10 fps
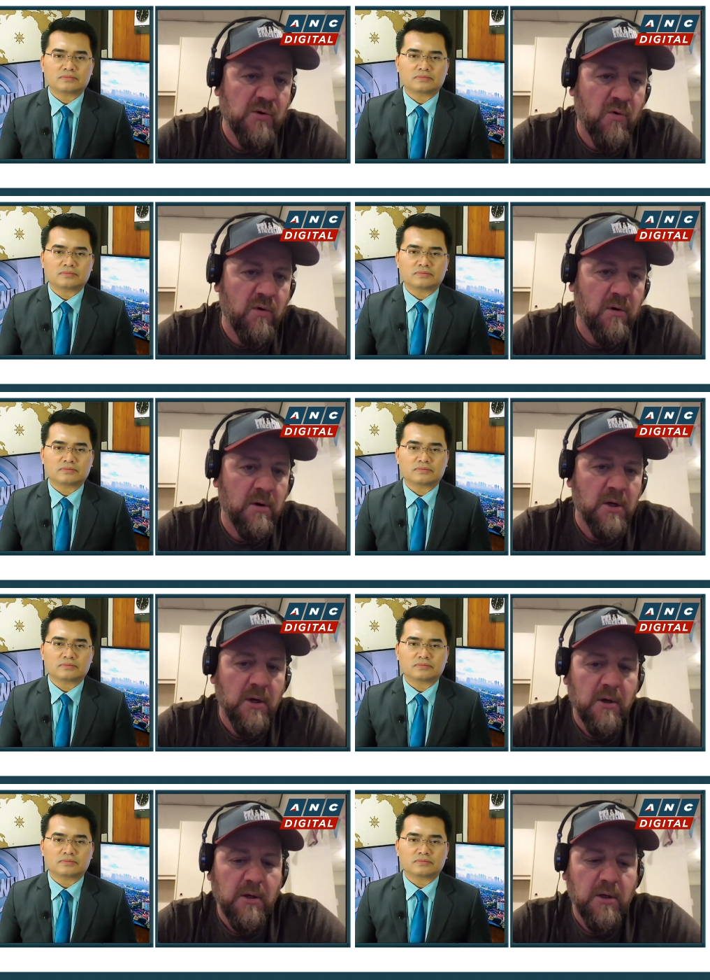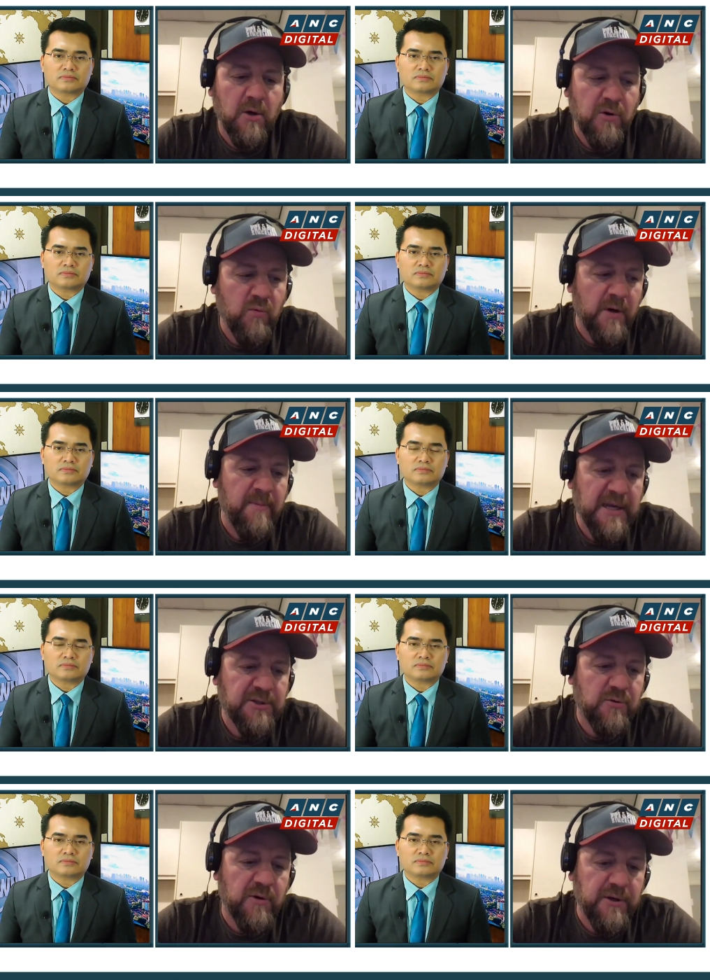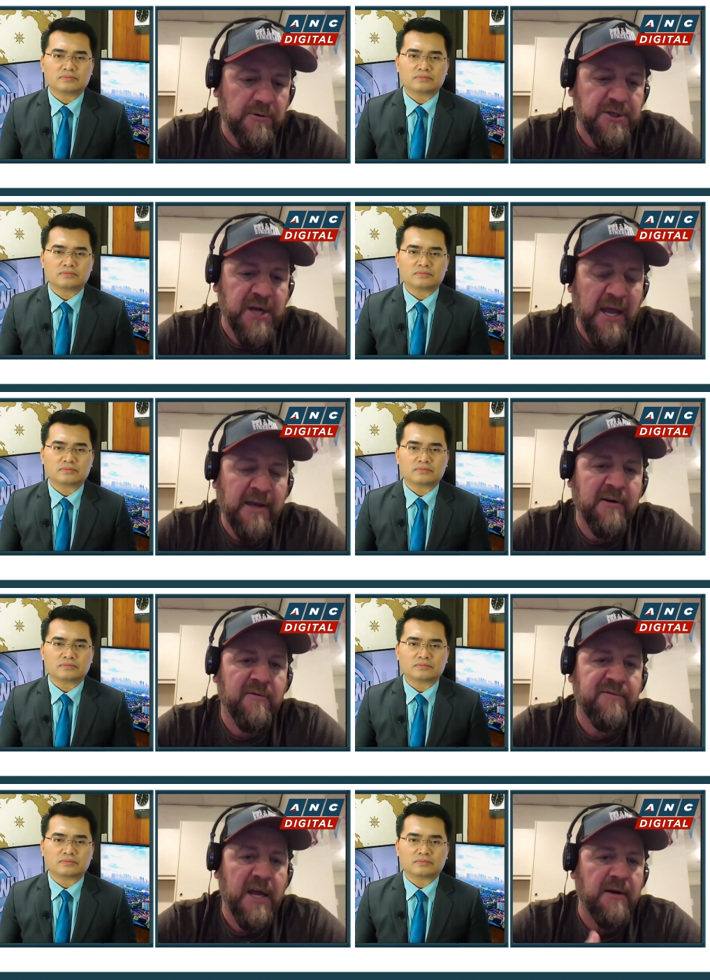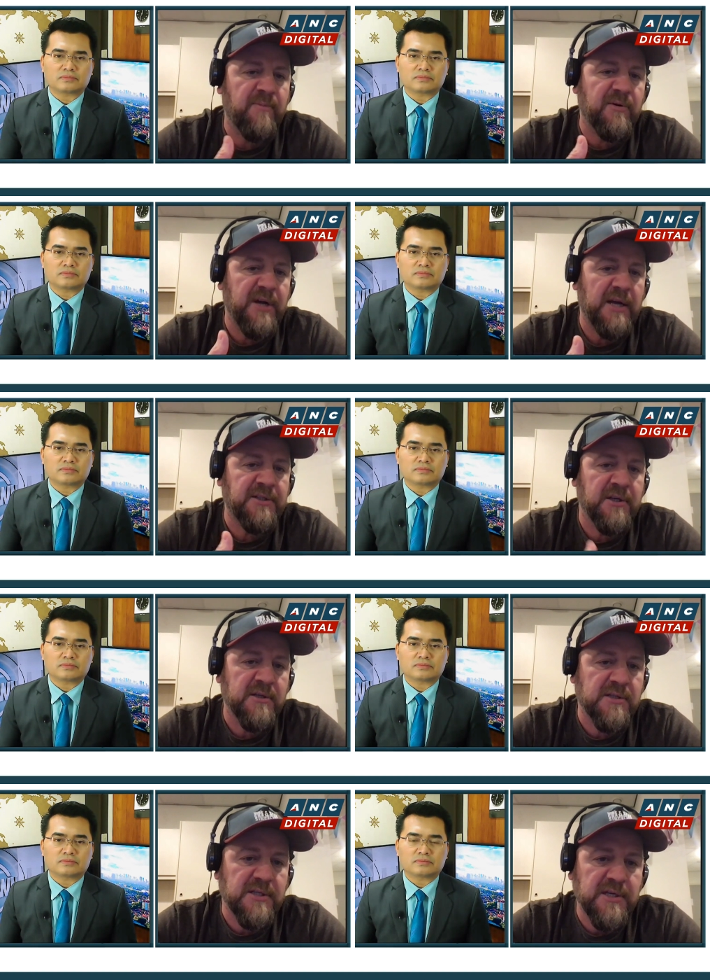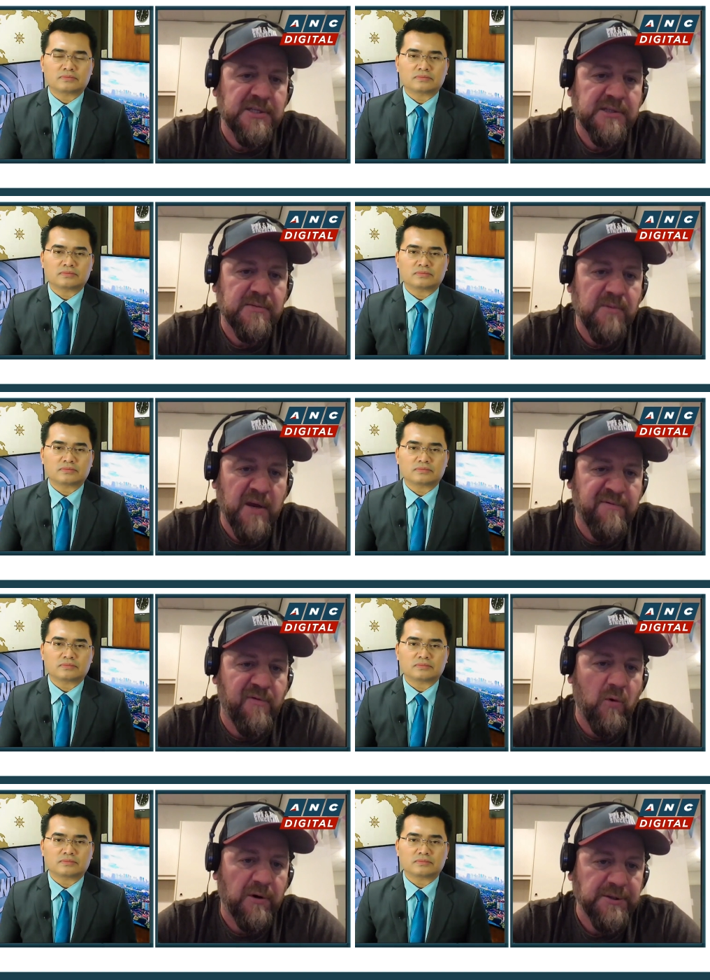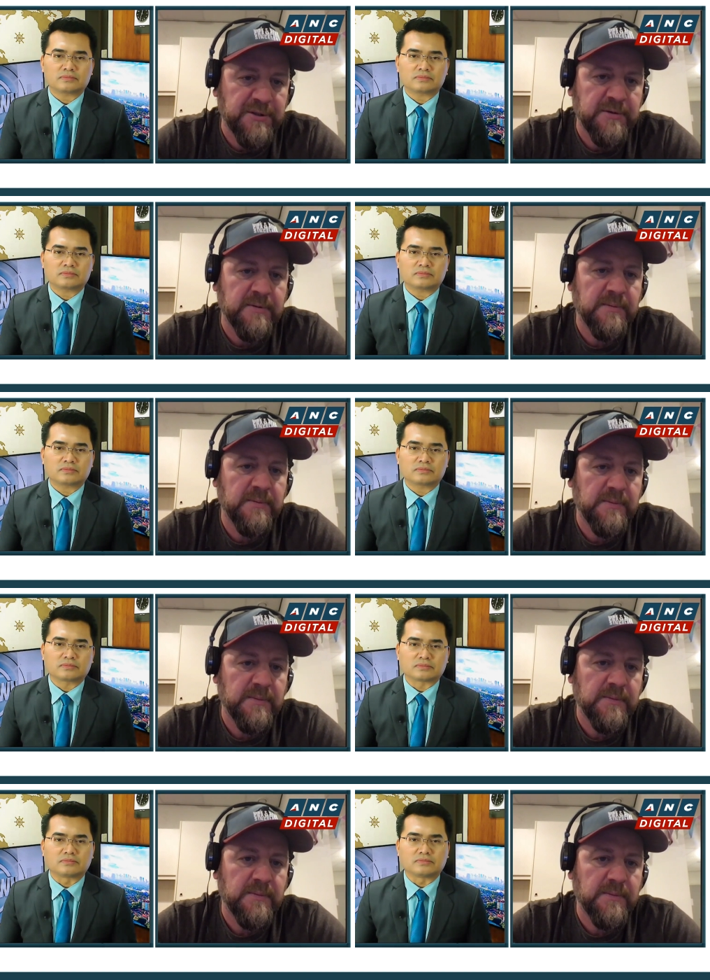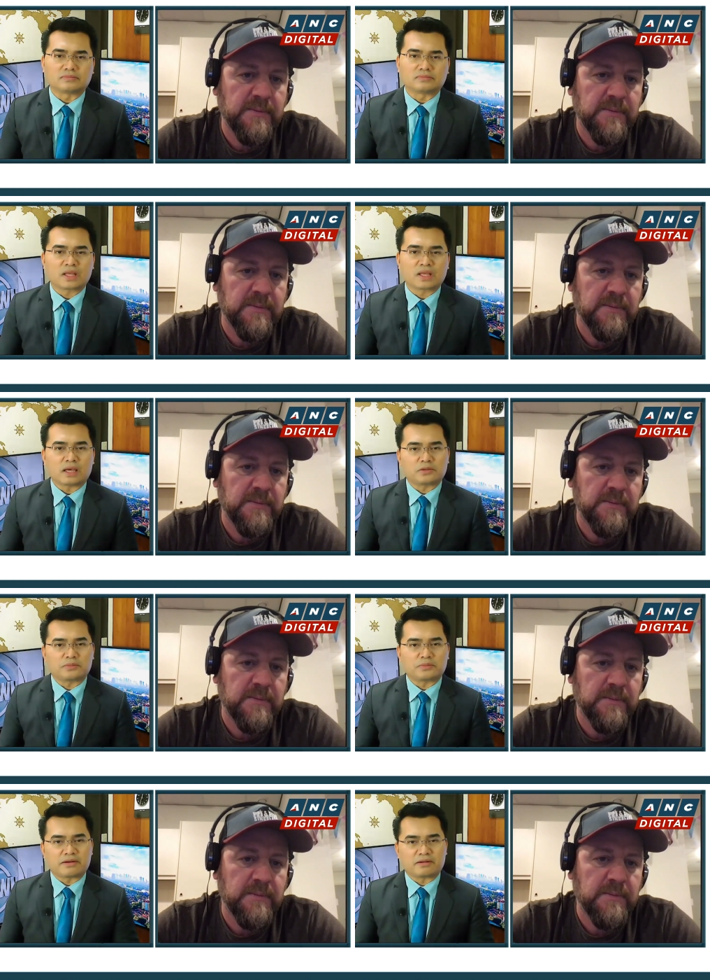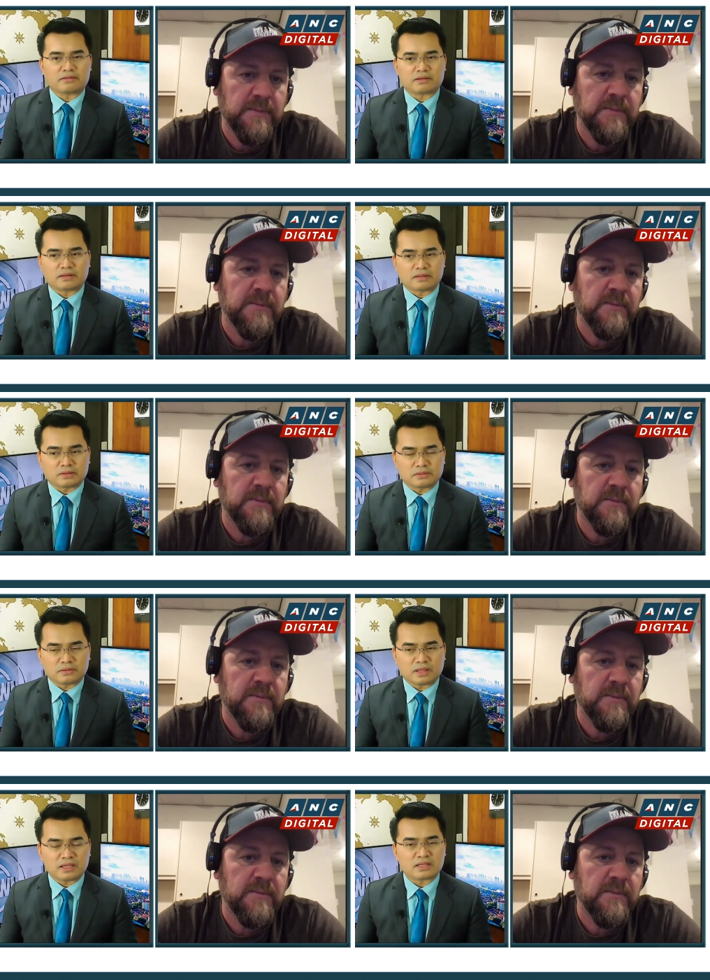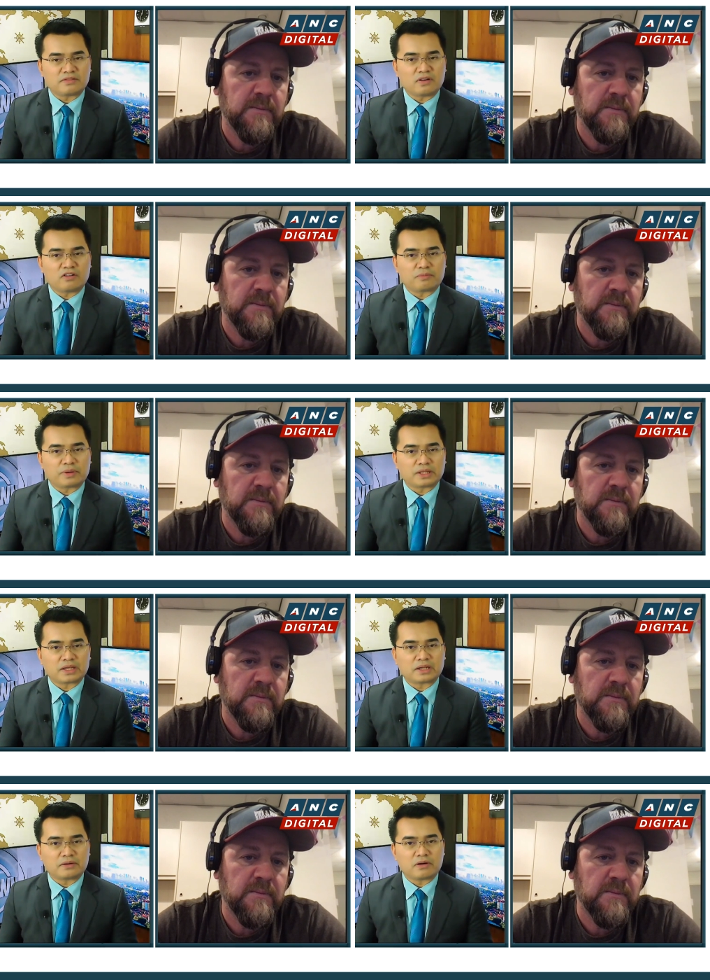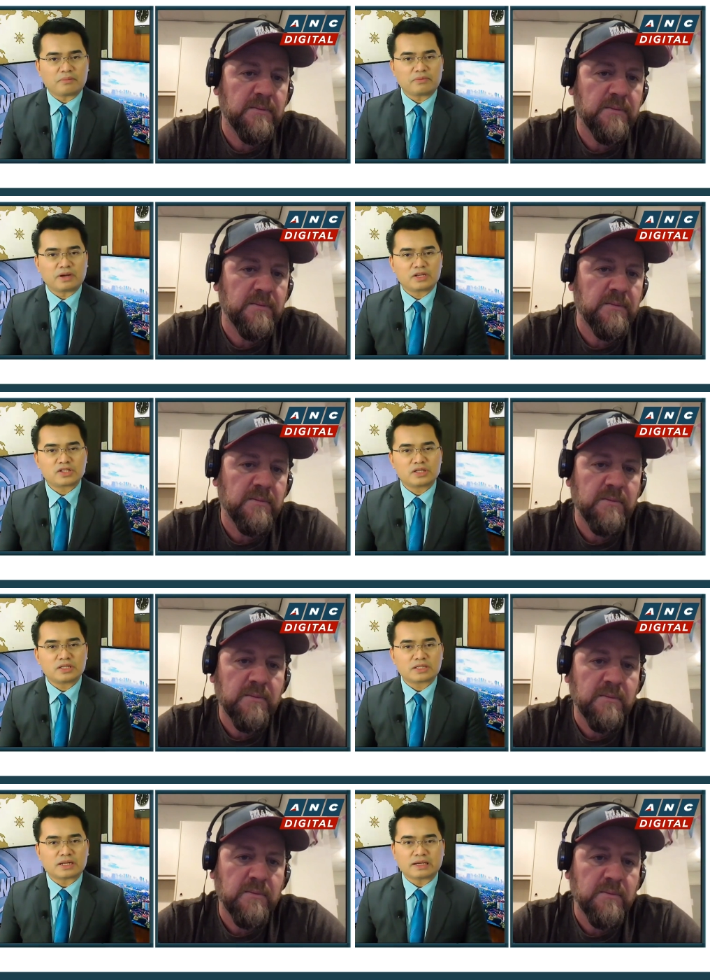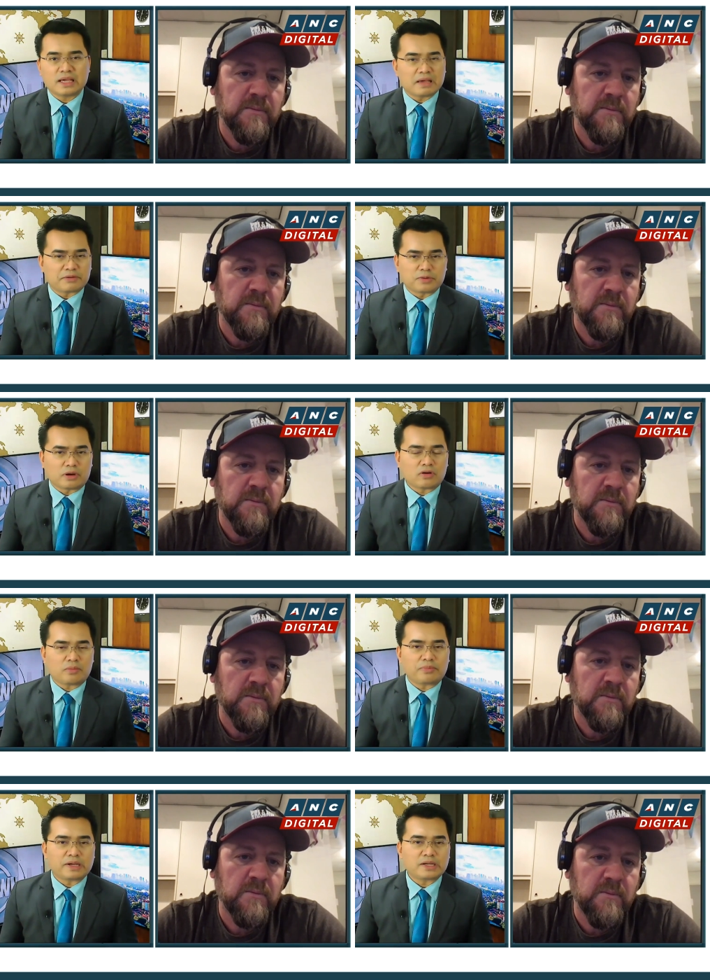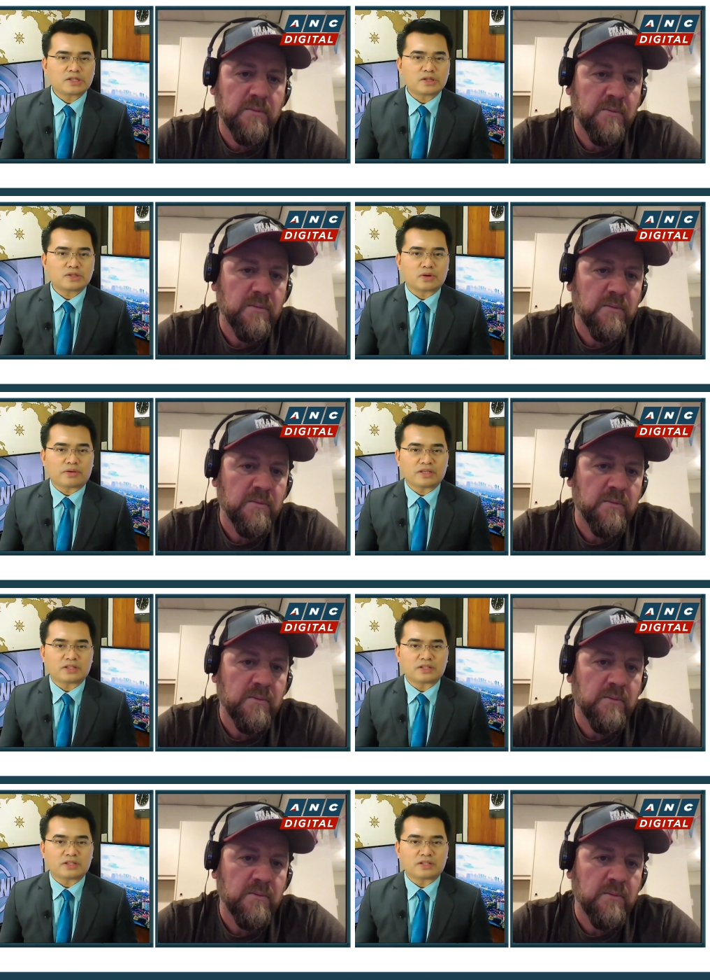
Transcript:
Speaker 1: or you know, you want to make sure your chain of data protection is is enforced.
Speaker 2: Mm-hmm. And to be clear, do these involve particular operations like drug operations, or these are